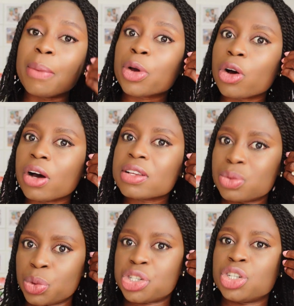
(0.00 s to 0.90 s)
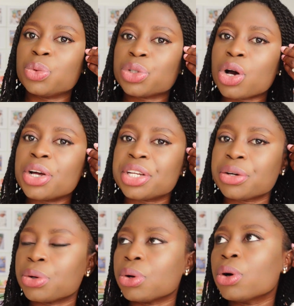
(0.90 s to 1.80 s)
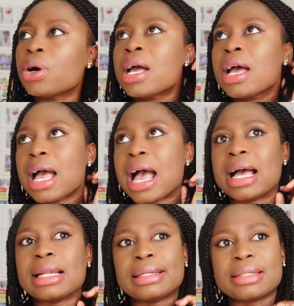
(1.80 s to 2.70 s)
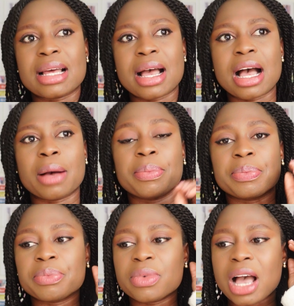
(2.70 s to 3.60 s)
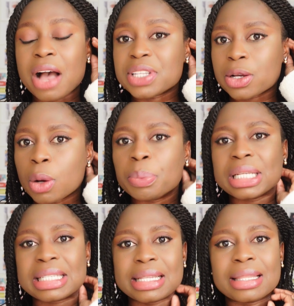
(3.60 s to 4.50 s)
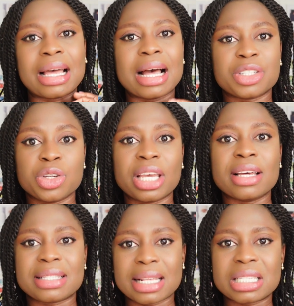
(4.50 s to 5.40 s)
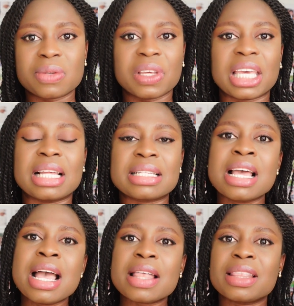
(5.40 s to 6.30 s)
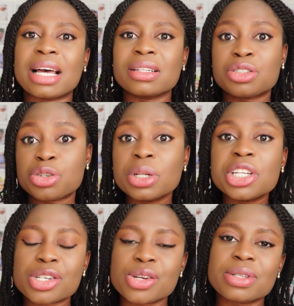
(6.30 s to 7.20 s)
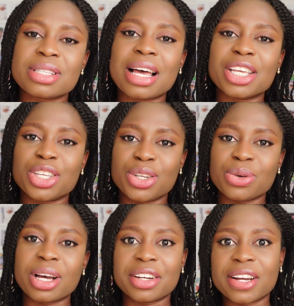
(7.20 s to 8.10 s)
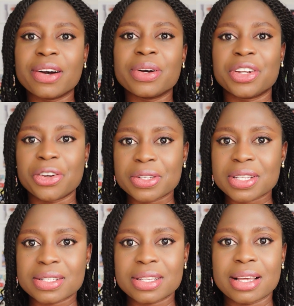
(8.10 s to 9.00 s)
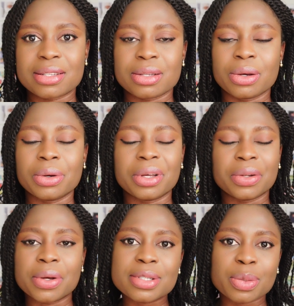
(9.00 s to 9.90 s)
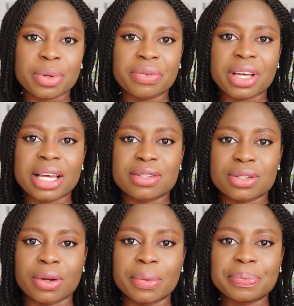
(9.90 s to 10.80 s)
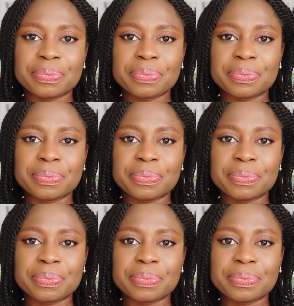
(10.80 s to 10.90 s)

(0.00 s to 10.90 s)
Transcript: course, which you would undergo, and after completing that you get a certificate that truly shows that you are now a nurse assessor or a nurse supervisor.